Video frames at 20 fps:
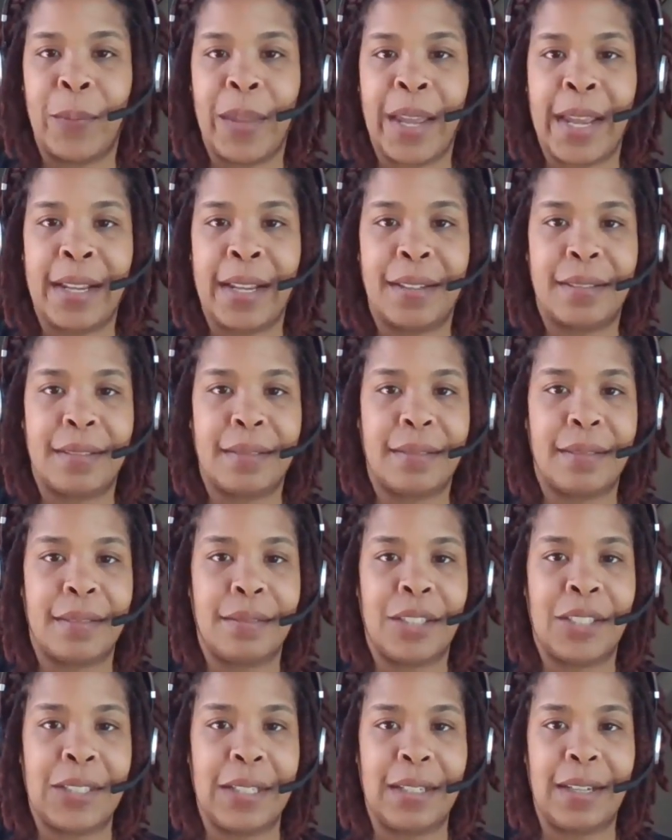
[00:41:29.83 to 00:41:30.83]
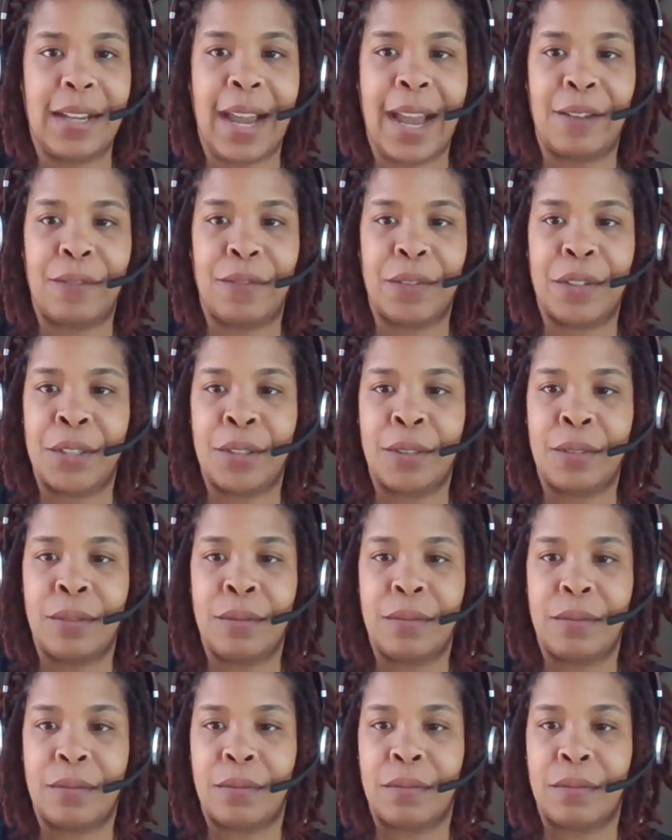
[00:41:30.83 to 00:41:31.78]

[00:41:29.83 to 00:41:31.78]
like shit got real